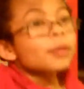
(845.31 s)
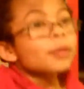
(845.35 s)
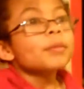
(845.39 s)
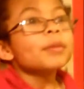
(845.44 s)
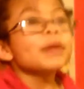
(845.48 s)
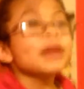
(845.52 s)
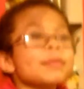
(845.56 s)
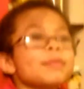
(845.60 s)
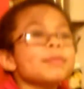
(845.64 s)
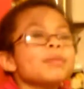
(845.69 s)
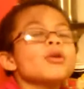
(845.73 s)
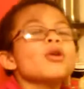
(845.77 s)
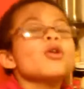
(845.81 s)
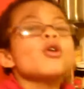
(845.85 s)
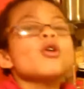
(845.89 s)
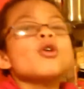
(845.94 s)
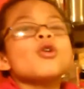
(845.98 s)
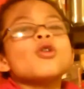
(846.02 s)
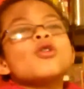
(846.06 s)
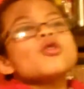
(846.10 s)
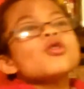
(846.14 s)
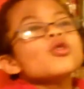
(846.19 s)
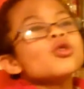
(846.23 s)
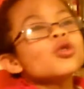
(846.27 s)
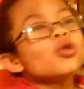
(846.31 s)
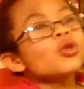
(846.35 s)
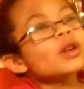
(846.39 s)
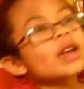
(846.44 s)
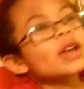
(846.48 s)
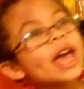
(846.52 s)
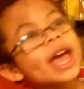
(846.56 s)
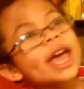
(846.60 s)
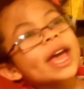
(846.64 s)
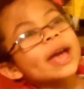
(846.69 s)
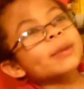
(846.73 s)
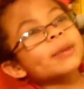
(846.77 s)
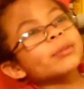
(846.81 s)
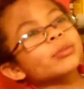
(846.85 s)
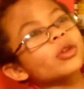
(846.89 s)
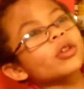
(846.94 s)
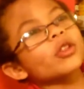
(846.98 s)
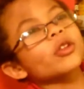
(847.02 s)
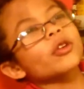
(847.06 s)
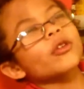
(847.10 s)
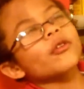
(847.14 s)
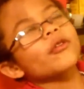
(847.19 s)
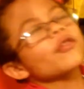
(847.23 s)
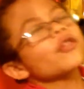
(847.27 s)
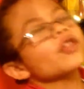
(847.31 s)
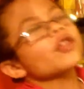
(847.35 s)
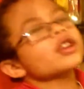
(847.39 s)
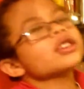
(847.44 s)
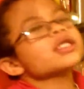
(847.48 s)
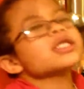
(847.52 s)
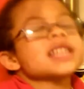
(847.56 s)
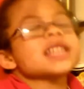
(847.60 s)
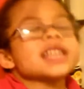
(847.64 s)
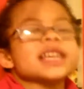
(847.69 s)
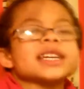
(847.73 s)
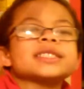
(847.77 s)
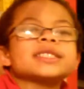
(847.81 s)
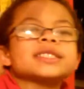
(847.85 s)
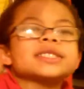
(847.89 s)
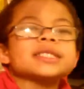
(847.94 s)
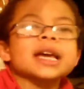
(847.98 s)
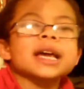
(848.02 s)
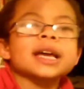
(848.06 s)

People who came to the first and